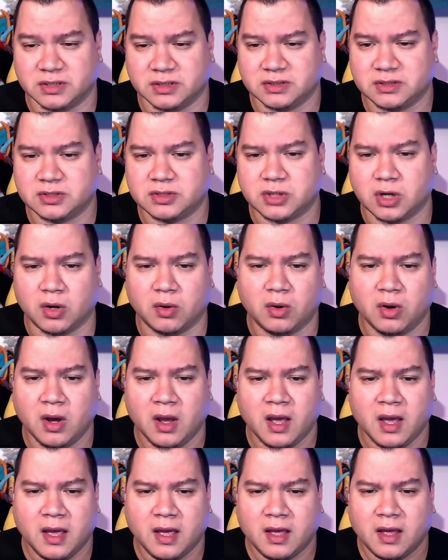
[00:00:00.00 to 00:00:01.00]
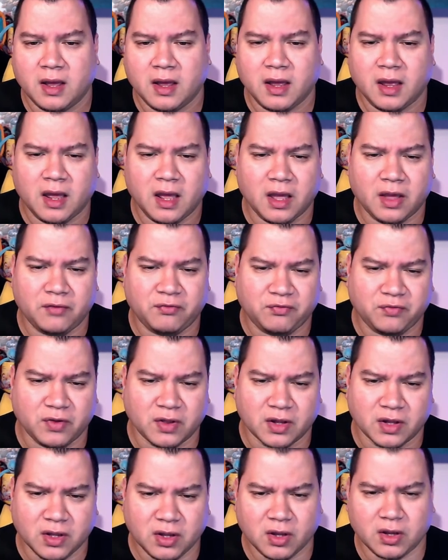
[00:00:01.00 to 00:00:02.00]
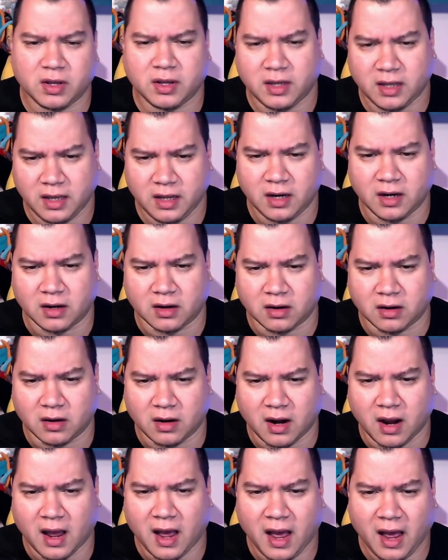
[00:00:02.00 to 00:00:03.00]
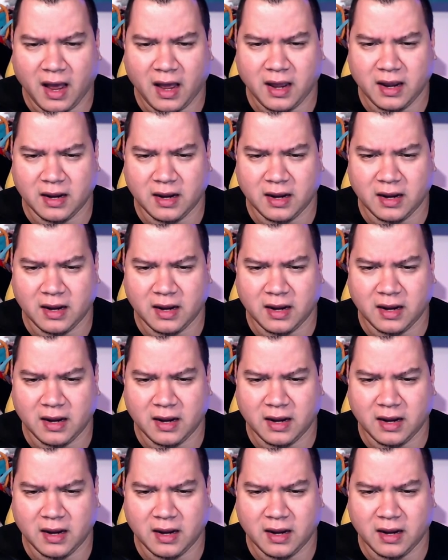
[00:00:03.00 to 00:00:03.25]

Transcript: So if you look here, I